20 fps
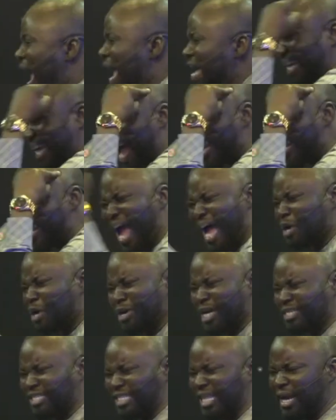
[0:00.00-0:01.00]
an
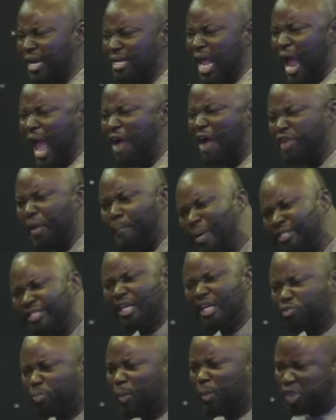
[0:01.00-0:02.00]
understanding that every business
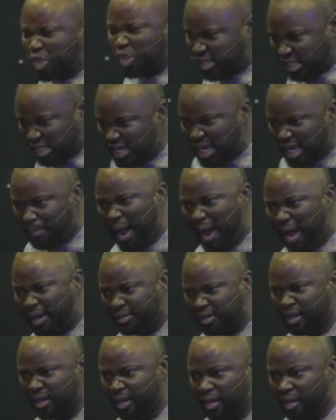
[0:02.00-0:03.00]
must succeed, man.
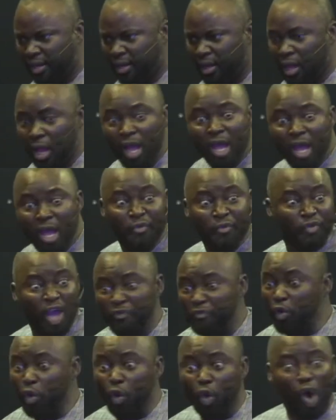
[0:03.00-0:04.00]
If
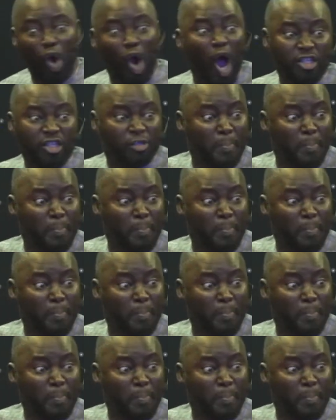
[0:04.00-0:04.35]
you cut me